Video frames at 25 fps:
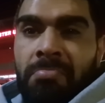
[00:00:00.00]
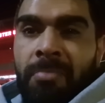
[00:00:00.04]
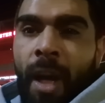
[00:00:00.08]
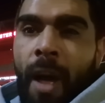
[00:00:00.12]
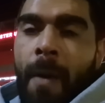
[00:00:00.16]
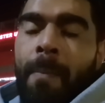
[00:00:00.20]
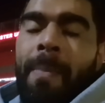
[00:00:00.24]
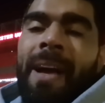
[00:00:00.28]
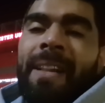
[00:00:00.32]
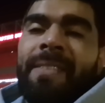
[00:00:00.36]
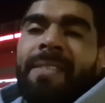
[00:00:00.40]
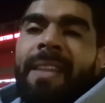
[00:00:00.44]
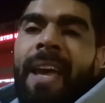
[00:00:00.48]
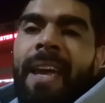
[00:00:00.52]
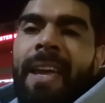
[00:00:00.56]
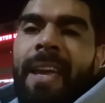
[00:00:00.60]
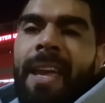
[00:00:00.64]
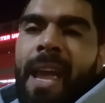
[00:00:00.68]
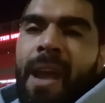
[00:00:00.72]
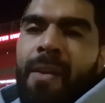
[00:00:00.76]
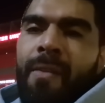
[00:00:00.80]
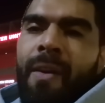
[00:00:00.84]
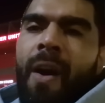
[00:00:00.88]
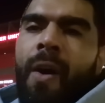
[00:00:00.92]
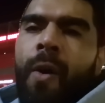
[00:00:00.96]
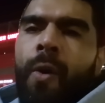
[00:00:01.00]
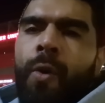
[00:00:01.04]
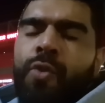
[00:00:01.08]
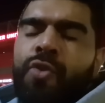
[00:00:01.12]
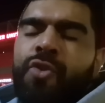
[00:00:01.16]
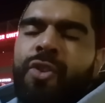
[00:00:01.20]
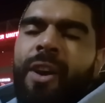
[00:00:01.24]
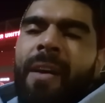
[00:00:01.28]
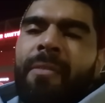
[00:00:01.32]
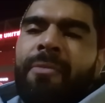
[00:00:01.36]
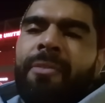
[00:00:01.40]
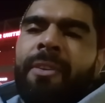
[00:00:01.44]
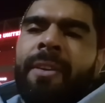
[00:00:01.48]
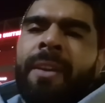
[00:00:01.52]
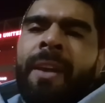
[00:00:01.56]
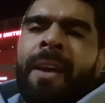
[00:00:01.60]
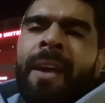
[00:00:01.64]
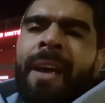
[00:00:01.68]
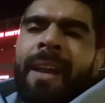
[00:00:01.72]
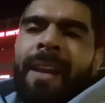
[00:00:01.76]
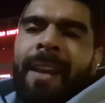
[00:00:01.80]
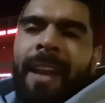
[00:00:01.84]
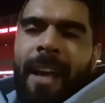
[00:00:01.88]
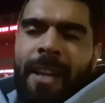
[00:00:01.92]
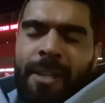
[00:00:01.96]
Not a bad day here at Old Trafford.
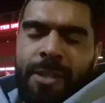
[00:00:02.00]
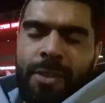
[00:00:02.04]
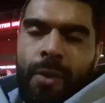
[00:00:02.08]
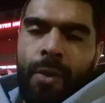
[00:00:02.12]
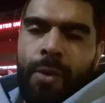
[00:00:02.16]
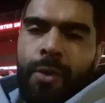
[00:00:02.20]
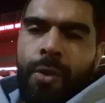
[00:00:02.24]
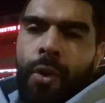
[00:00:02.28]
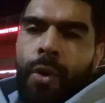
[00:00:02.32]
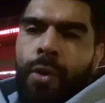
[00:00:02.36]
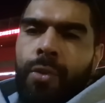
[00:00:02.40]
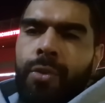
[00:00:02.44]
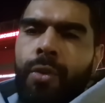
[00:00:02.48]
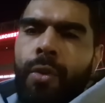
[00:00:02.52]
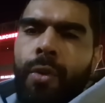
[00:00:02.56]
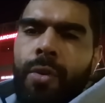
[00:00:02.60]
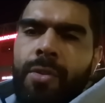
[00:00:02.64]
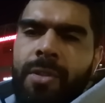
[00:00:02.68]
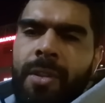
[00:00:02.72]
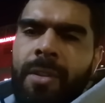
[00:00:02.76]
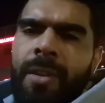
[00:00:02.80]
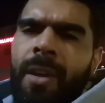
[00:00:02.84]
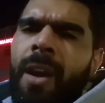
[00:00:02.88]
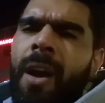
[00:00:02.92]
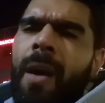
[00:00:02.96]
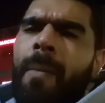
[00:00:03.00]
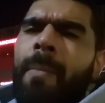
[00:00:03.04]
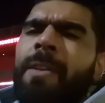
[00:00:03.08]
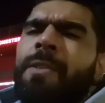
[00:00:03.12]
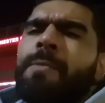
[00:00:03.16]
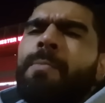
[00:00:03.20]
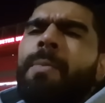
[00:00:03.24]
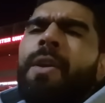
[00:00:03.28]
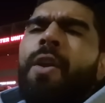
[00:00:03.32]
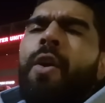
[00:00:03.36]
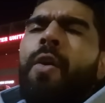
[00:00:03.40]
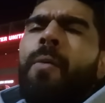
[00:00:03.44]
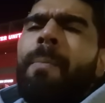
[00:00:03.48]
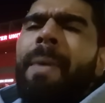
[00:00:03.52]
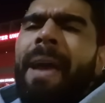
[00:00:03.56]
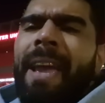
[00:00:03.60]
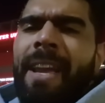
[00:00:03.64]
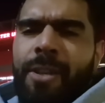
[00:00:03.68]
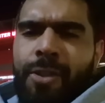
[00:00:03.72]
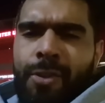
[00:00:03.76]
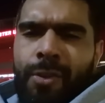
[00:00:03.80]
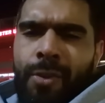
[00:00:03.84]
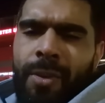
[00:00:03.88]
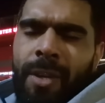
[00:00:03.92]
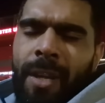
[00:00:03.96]
Let us know your thoughts in the comments below.
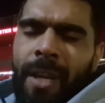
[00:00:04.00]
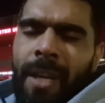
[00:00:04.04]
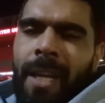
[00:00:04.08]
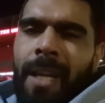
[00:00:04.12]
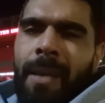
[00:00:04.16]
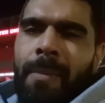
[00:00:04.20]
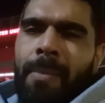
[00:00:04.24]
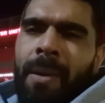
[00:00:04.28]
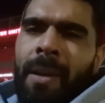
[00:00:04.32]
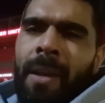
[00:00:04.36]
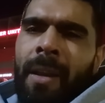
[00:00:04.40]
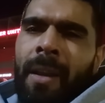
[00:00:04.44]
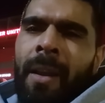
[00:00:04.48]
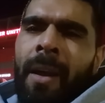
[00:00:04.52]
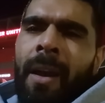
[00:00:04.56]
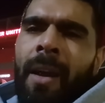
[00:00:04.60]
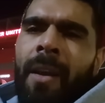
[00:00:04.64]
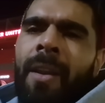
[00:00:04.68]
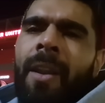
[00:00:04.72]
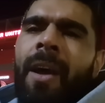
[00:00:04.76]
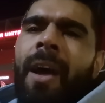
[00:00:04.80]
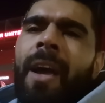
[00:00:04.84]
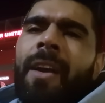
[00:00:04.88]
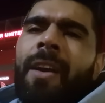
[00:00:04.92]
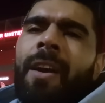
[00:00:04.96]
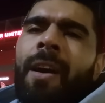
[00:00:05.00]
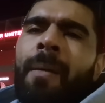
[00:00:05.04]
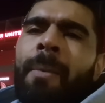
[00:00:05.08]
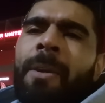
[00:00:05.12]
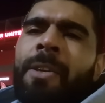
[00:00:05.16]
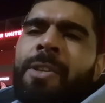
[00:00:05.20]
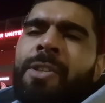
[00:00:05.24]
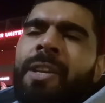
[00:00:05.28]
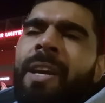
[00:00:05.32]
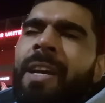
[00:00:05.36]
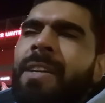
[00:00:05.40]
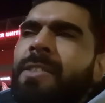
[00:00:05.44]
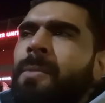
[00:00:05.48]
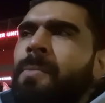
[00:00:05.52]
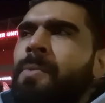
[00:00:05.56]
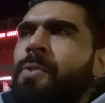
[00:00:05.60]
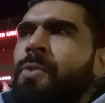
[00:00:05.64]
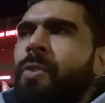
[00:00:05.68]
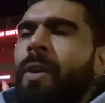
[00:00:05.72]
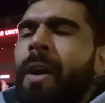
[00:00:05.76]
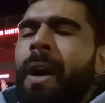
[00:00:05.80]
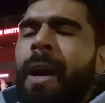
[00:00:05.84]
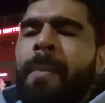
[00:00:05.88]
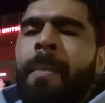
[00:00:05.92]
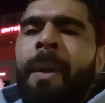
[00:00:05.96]
Make sure you're keeping it like, comment, share,
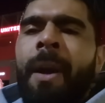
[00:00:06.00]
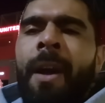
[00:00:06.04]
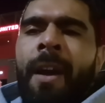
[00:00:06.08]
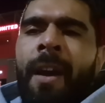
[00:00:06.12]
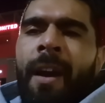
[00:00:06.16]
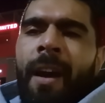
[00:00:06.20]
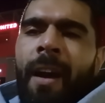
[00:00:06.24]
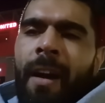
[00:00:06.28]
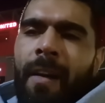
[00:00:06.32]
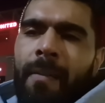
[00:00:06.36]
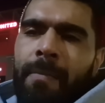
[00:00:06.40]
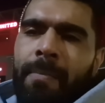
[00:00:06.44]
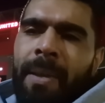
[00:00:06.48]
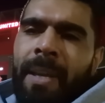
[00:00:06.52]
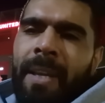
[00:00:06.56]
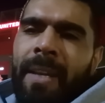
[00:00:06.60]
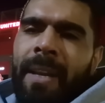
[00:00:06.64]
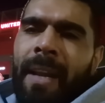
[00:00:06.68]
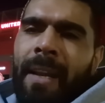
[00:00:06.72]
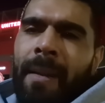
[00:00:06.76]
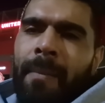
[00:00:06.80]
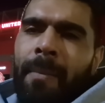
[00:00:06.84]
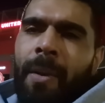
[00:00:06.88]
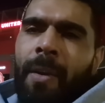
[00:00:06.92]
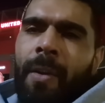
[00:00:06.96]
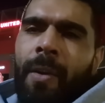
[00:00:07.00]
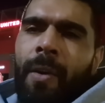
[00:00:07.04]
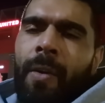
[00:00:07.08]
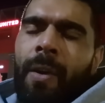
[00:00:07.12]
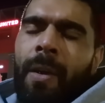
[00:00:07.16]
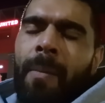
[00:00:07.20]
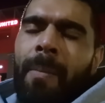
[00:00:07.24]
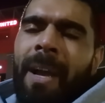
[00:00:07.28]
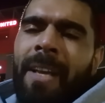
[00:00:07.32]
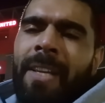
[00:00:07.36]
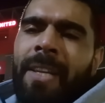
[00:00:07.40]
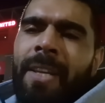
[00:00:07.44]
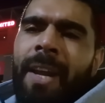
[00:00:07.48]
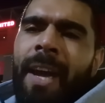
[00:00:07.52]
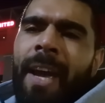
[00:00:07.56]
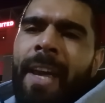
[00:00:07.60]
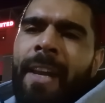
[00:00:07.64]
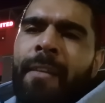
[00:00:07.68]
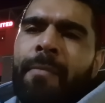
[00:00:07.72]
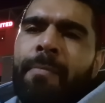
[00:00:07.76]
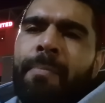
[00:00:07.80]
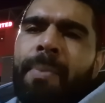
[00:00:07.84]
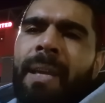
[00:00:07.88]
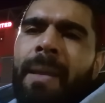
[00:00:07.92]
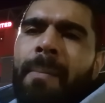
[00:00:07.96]
subscribe. I've been AdamMcKola. Man
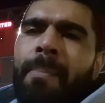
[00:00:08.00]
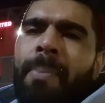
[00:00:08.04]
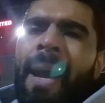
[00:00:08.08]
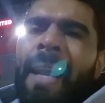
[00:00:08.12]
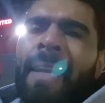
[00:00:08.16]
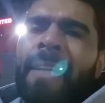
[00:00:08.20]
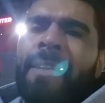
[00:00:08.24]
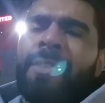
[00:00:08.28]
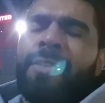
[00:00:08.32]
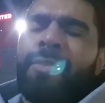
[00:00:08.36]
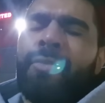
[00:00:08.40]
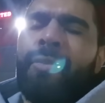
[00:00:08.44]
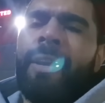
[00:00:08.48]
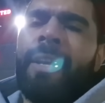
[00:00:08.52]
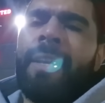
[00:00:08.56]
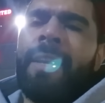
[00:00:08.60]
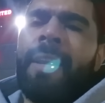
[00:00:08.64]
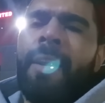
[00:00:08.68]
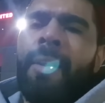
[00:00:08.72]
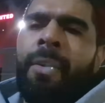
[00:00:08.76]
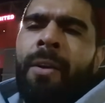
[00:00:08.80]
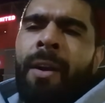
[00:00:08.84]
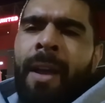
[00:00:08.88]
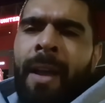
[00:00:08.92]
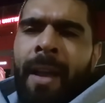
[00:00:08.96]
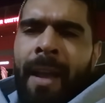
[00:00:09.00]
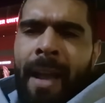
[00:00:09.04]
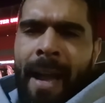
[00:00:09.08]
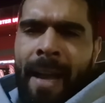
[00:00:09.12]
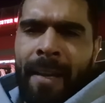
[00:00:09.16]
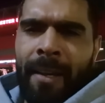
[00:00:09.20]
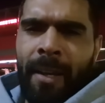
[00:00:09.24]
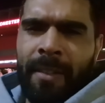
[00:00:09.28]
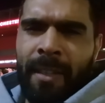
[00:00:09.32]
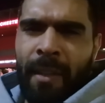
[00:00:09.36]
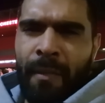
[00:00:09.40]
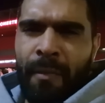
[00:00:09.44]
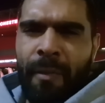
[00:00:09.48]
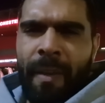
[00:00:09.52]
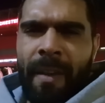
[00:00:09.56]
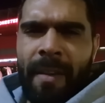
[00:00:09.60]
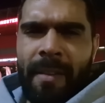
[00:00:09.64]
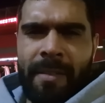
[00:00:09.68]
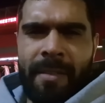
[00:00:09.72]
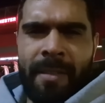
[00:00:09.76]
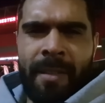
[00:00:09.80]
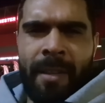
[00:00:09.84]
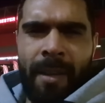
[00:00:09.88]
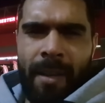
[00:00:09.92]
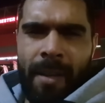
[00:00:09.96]
United have beat Palace 3-0 and our
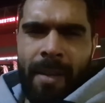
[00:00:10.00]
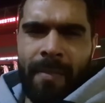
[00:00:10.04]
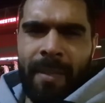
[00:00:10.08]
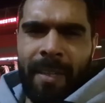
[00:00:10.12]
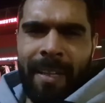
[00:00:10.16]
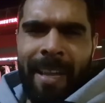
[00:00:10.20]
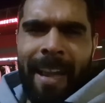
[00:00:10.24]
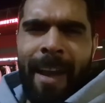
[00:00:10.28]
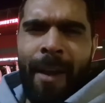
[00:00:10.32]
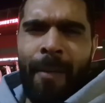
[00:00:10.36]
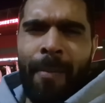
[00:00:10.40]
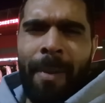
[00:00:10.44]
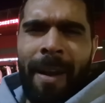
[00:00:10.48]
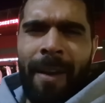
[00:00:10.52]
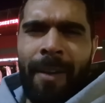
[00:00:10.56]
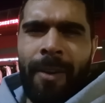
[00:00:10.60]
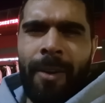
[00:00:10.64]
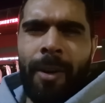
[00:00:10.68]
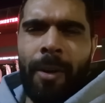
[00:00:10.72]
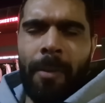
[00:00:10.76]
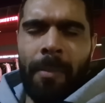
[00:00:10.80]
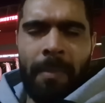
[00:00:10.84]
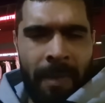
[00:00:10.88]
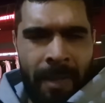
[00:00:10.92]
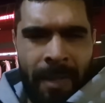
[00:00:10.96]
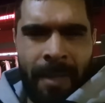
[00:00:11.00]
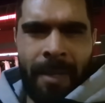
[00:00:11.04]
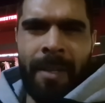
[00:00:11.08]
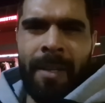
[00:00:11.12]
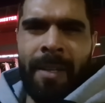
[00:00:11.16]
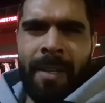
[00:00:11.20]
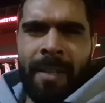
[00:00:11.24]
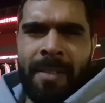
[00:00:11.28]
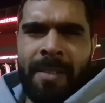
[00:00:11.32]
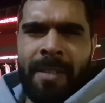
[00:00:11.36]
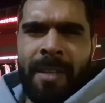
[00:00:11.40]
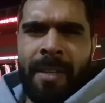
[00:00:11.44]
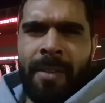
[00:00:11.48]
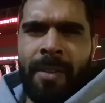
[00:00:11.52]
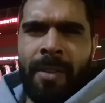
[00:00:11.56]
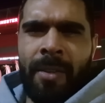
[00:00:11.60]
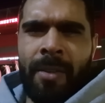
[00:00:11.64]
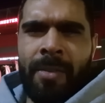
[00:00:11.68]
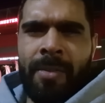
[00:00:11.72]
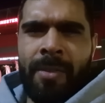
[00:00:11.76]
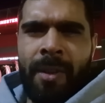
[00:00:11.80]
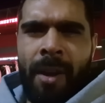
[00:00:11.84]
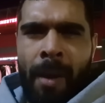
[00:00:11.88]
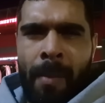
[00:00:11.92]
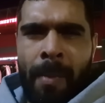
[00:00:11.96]
defence of the Carabao Cup
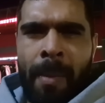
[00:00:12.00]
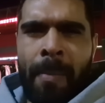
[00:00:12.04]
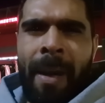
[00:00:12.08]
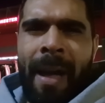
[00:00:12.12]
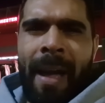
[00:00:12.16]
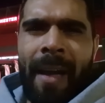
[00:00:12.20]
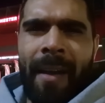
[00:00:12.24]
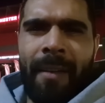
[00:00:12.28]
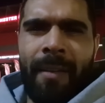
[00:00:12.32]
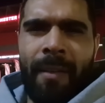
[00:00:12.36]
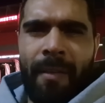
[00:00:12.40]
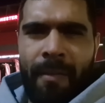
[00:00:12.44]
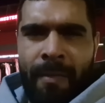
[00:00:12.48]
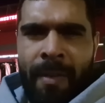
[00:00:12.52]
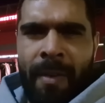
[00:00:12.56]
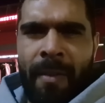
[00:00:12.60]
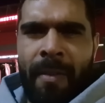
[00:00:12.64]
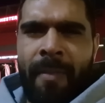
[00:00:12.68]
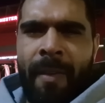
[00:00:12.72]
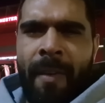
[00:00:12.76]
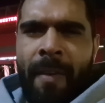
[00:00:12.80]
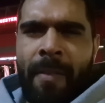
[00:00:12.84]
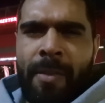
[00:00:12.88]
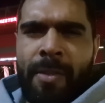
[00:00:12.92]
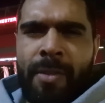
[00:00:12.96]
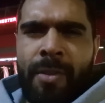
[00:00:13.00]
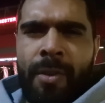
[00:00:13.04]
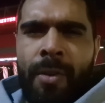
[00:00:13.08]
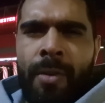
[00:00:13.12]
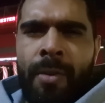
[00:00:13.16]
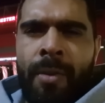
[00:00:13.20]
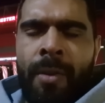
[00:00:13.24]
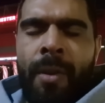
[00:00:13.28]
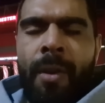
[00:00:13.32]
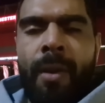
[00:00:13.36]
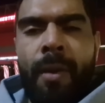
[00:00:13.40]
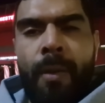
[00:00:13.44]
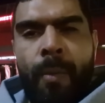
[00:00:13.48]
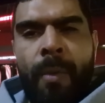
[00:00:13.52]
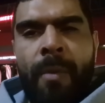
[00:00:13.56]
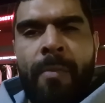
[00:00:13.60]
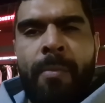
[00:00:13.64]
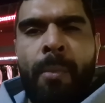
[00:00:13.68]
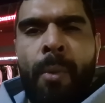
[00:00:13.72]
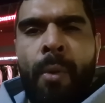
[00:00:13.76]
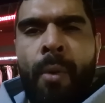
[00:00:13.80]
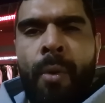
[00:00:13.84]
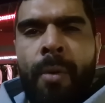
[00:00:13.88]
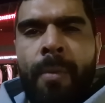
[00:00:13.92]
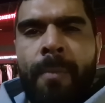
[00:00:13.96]
continues. I'll be back very soon with
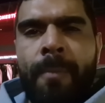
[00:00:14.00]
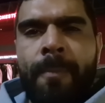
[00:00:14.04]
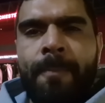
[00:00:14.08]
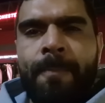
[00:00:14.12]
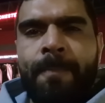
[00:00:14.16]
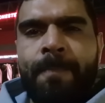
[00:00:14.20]
more.